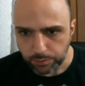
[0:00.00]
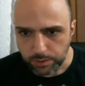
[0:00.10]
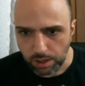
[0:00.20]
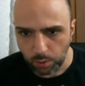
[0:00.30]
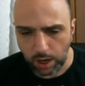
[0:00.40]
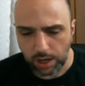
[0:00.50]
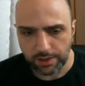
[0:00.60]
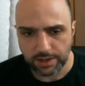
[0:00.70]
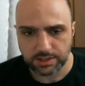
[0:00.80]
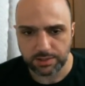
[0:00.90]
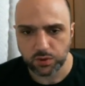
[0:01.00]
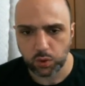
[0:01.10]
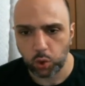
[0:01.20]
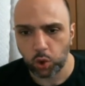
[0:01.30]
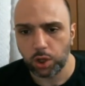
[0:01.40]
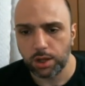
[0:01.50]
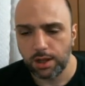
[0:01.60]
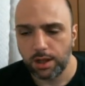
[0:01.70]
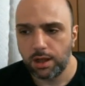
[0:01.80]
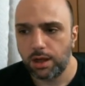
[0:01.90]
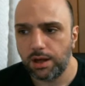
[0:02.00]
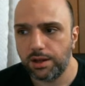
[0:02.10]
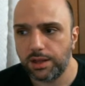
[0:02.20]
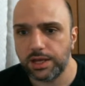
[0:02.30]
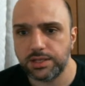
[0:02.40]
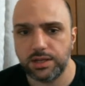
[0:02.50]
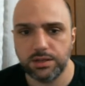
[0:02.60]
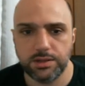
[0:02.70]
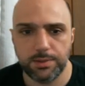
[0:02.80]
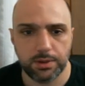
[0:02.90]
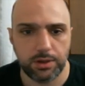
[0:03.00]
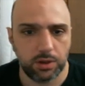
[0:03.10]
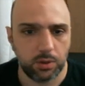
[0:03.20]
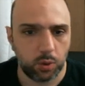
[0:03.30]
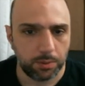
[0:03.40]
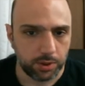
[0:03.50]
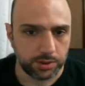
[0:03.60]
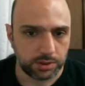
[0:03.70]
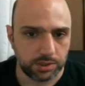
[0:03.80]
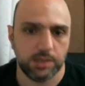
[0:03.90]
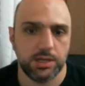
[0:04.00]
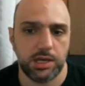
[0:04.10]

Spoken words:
While that seems cool, like I said, typically only one person's